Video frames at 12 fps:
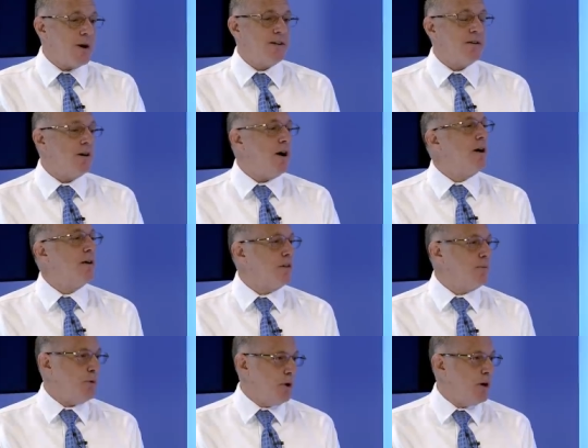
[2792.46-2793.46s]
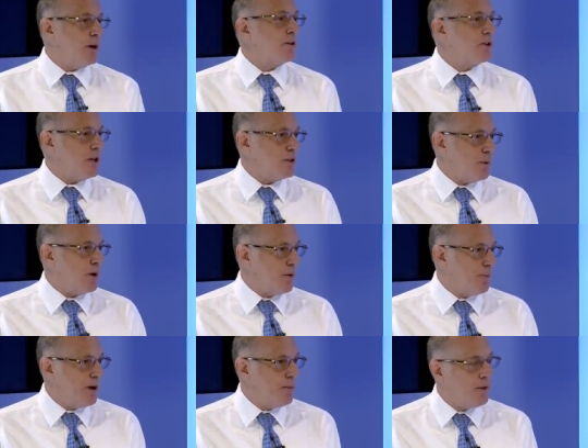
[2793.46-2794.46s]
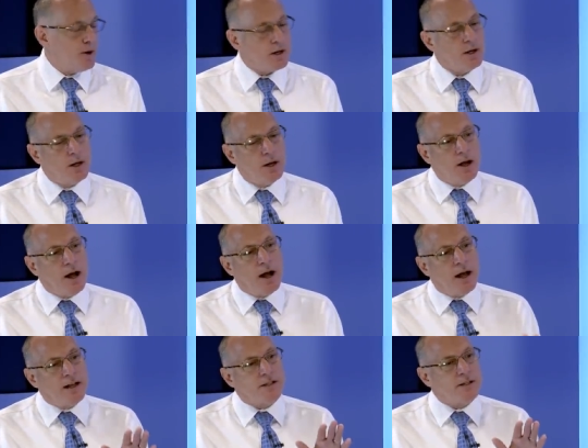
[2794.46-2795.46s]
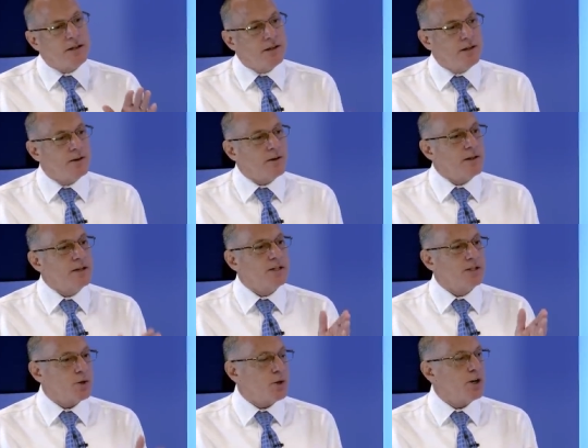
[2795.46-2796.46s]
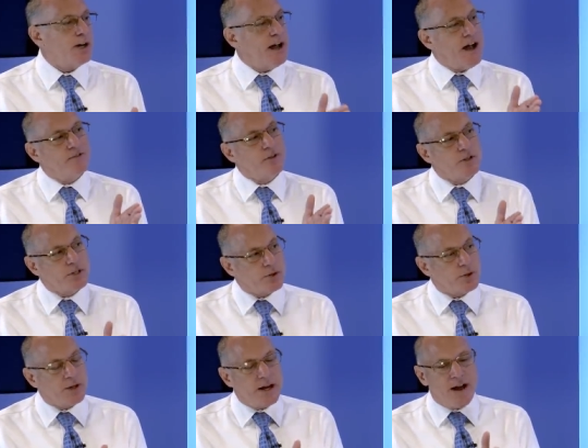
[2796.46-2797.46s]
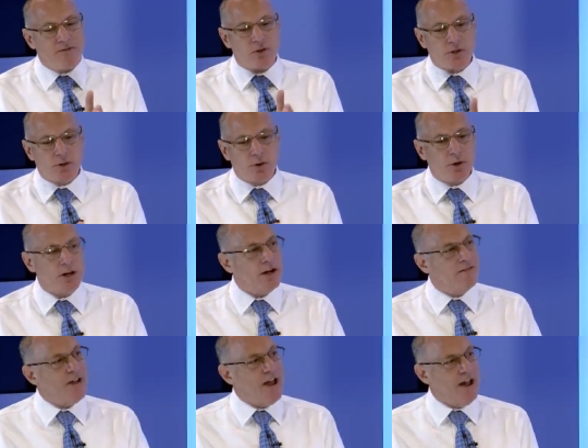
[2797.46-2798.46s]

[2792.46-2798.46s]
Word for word: right to the heart of the book, Changemaker Playbook. Yeah. It's literally story after story after story of